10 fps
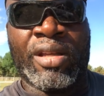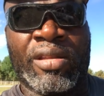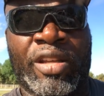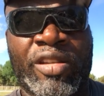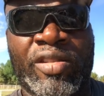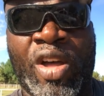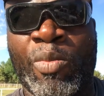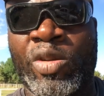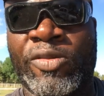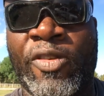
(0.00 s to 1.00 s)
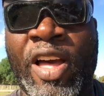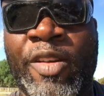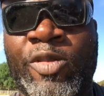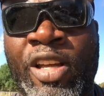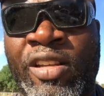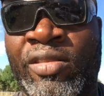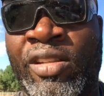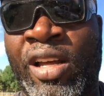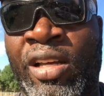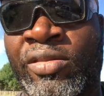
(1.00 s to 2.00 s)
it's almost
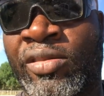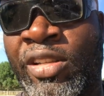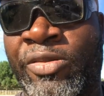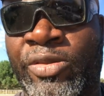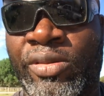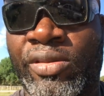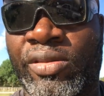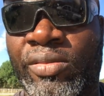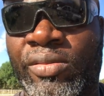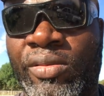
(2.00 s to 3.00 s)
$5,000 difference.